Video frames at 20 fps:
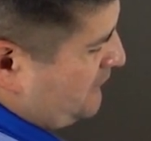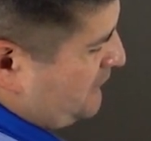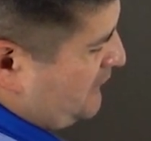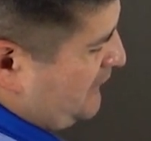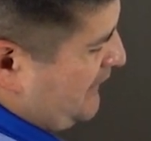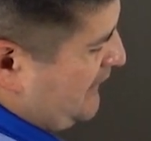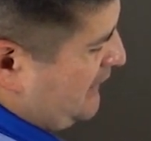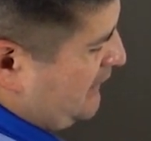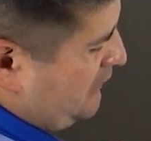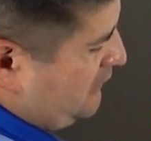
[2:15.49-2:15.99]

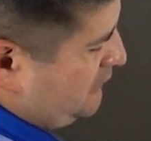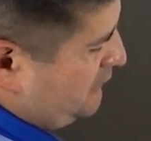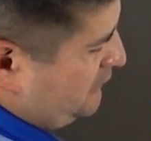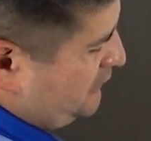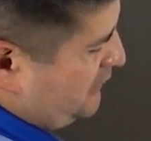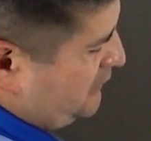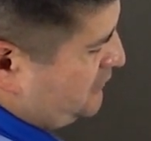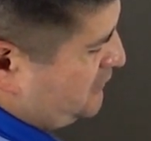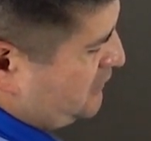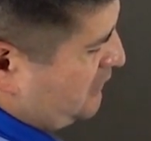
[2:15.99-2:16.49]
Now,
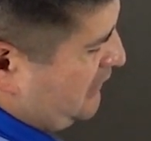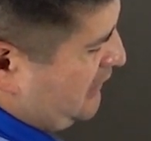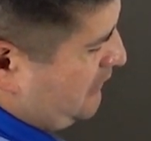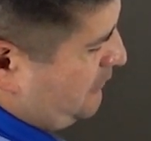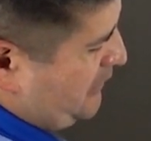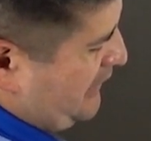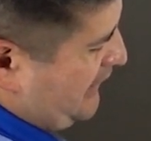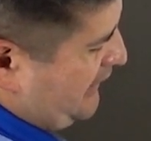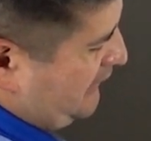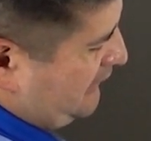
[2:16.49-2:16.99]
the
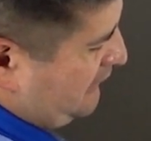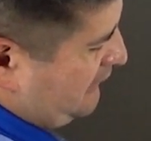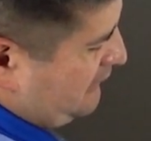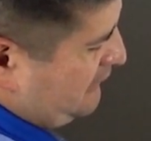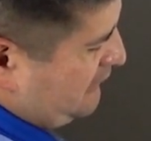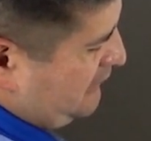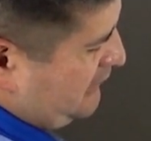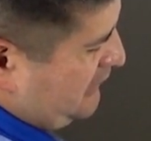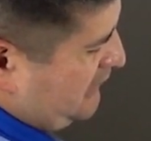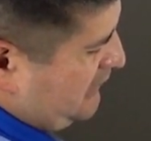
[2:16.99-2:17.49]
drawback
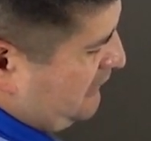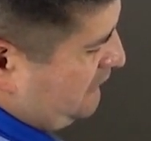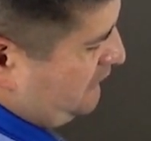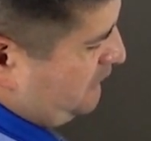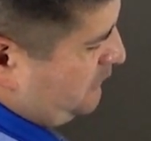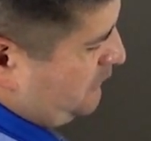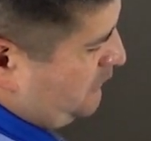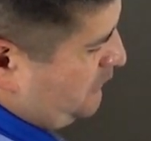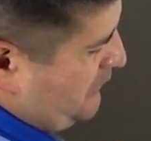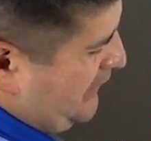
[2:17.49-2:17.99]
of
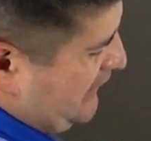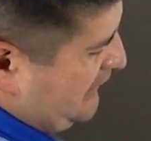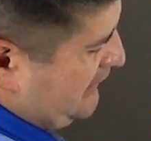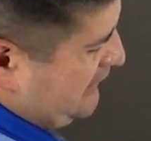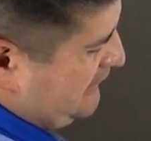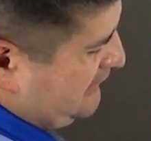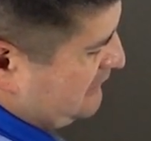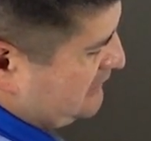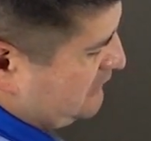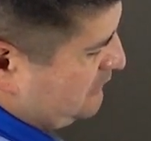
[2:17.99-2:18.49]

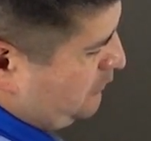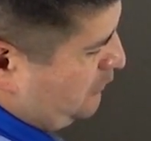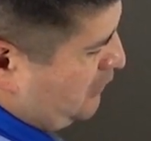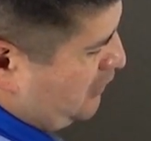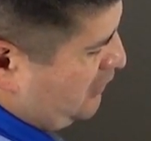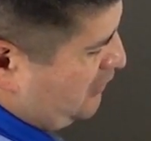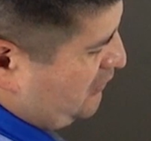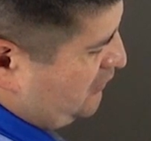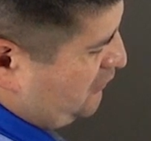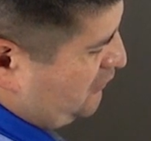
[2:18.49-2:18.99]
making
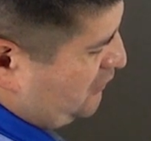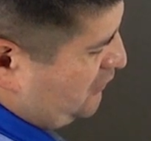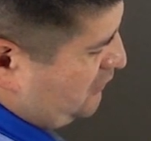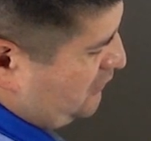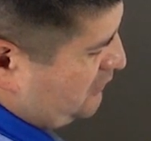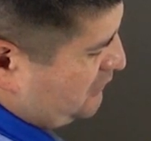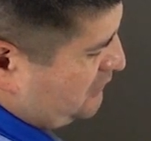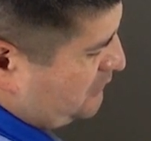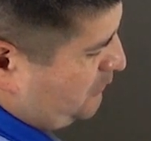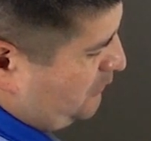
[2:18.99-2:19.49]
small
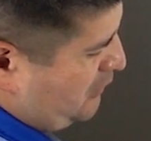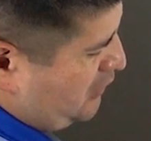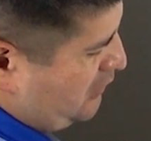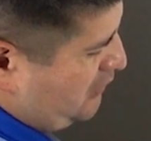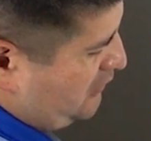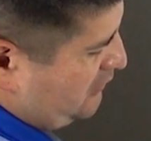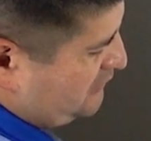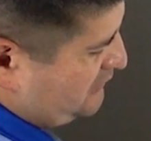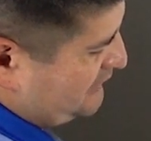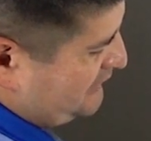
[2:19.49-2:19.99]

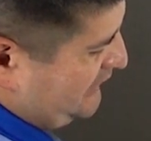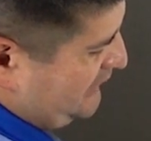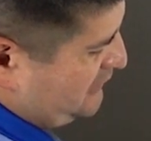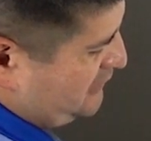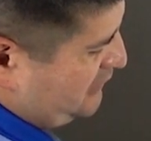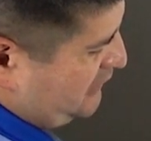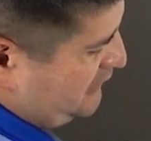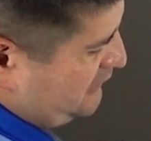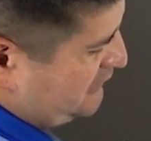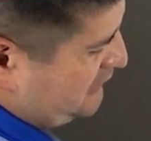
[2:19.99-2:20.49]

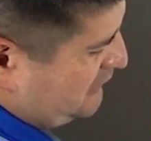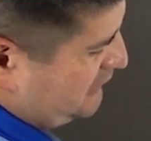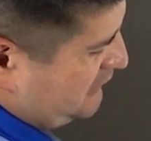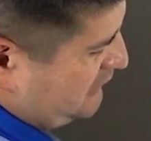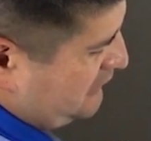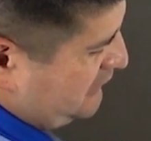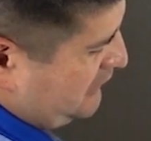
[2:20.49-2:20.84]
stitches